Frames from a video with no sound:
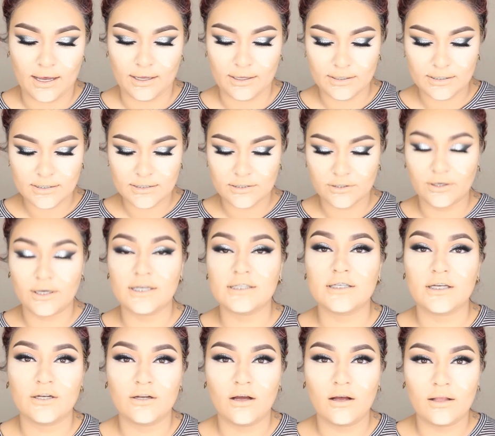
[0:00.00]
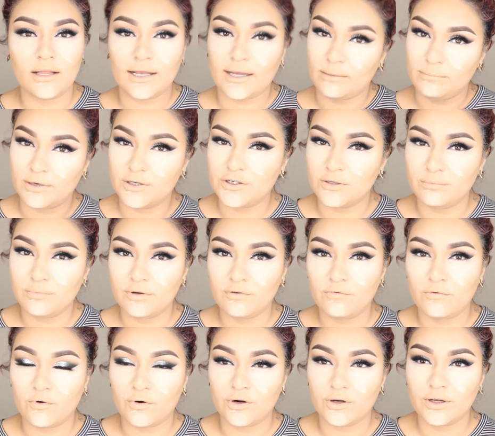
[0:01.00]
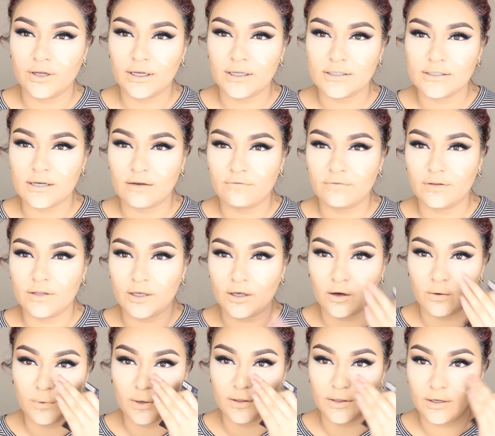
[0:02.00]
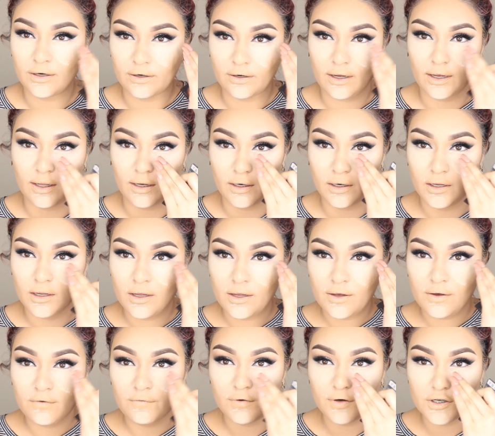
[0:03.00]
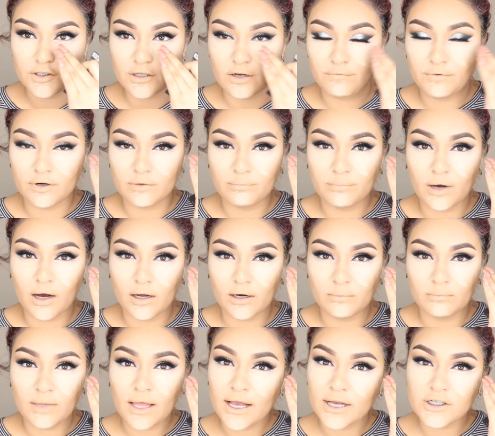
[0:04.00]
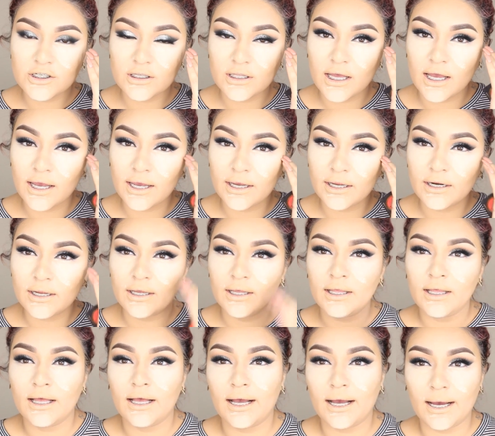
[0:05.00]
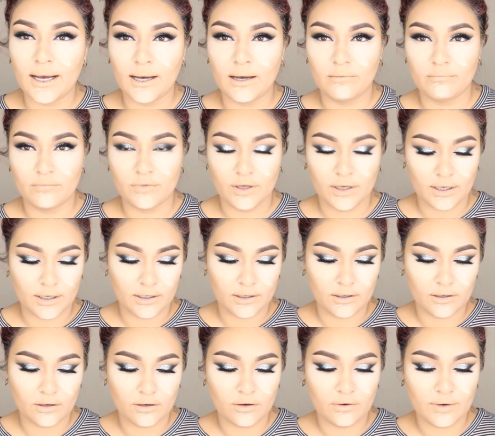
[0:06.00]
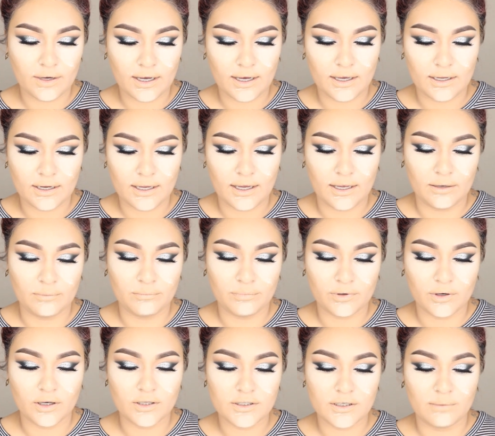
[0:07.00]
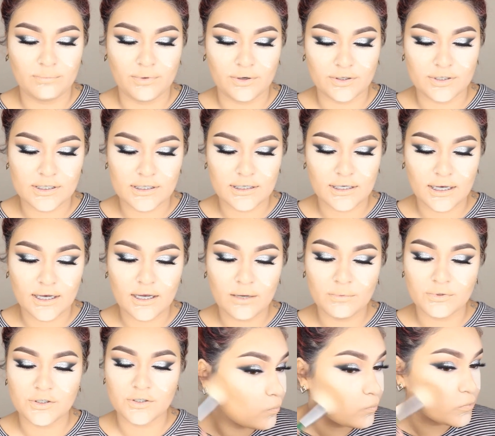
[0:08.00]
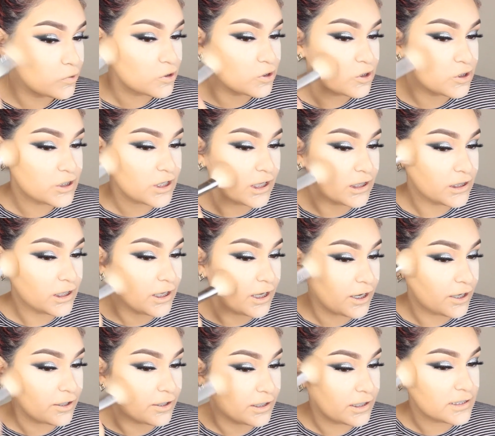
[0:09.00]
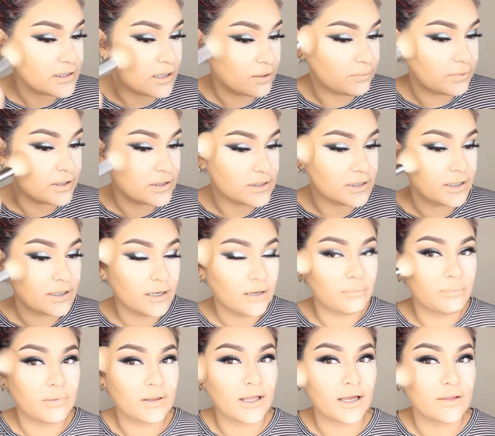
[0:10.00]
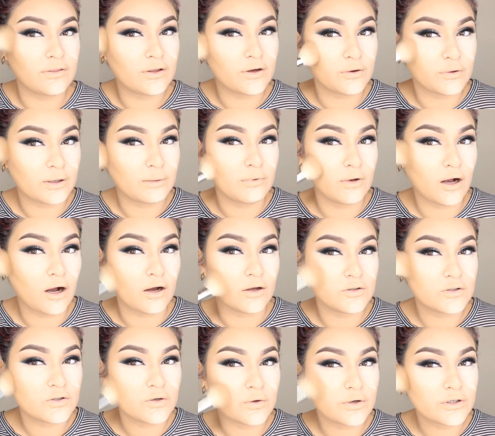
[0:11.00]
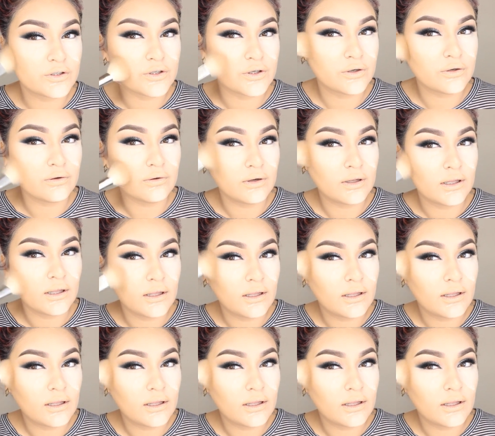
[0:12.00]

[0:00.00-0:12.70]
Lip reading: eyes, you guys can, like I mentioned before, you can definitely go in there and finish off your bottom lash line. You can go ahead and bronze up your skin, which is just set the areas that we did apply the cream contour to.